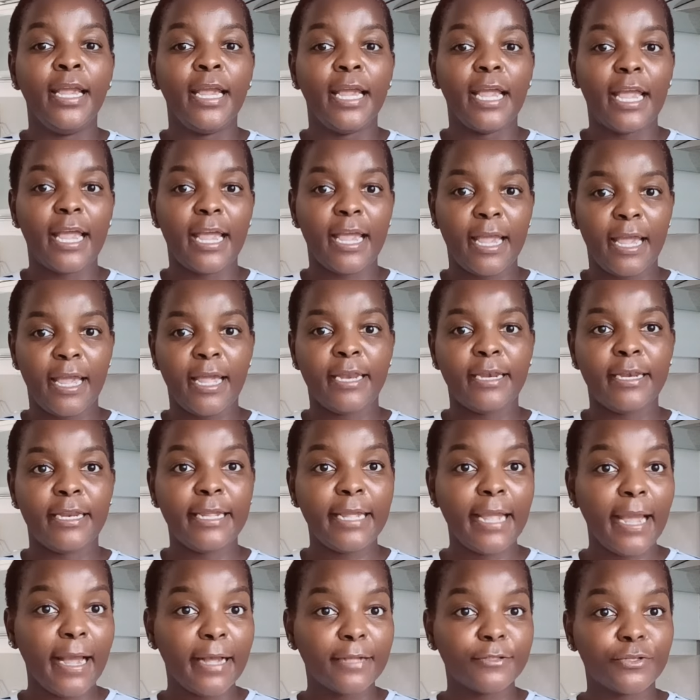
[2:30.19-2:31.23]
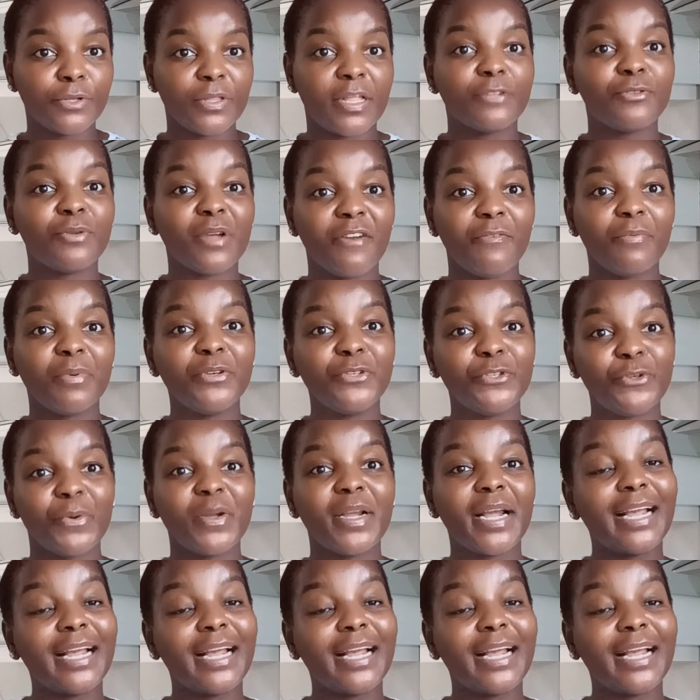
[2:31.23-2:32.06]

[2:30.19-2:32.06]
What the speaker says: And yeah, so that's what I've been doing.